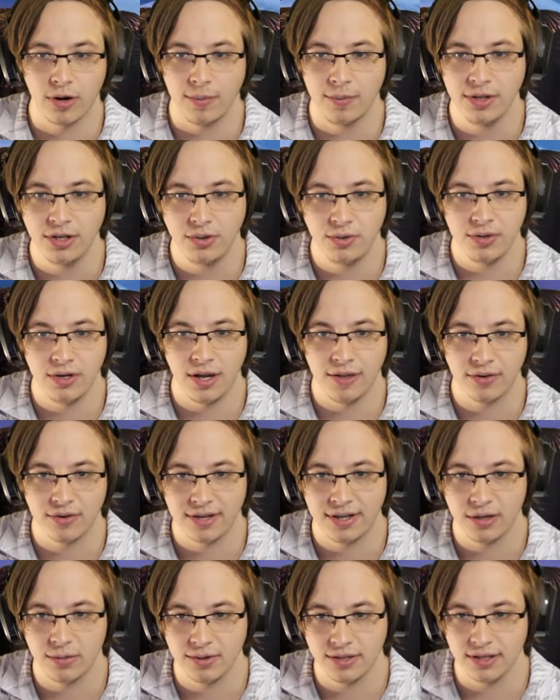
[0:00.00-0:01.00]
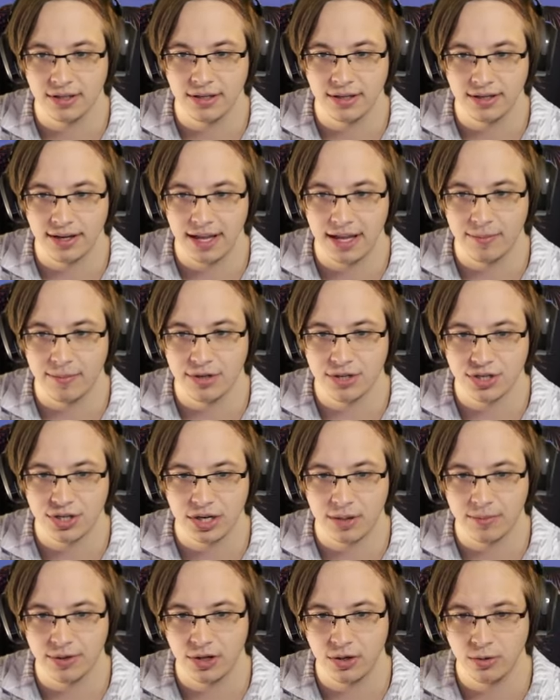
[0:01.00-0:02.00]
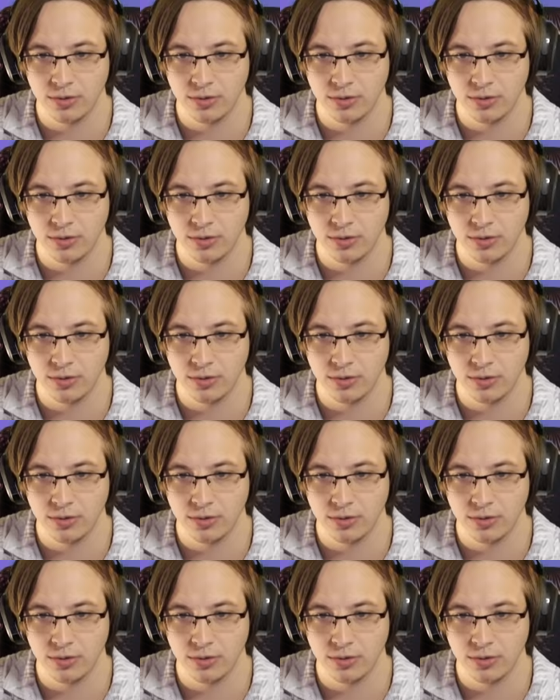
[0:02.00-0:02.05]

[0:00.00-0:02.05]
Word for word: I'm going to do another heal when dealing damage, and I'm going to go to a